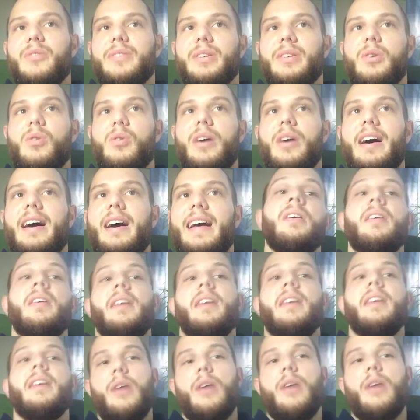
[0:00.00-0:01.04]
So
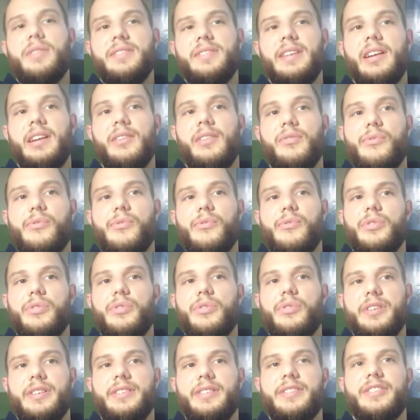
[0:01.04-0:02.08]
every single
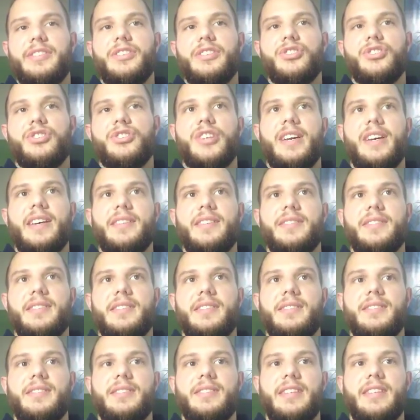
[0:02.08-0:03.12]
vertex shares
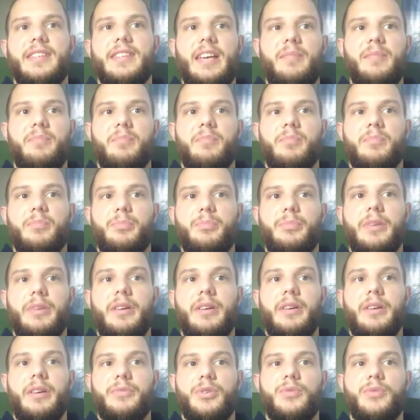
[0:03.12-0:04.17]
the same
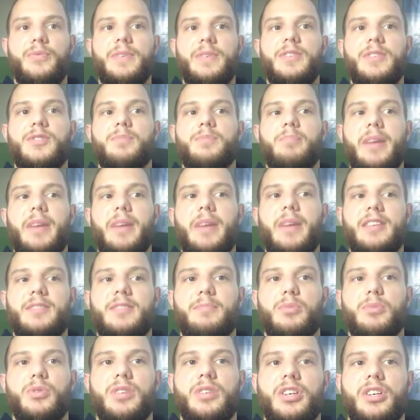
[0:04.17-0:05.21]
UV space
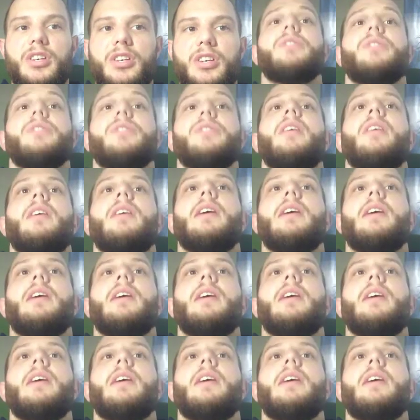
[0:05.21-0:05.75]
position,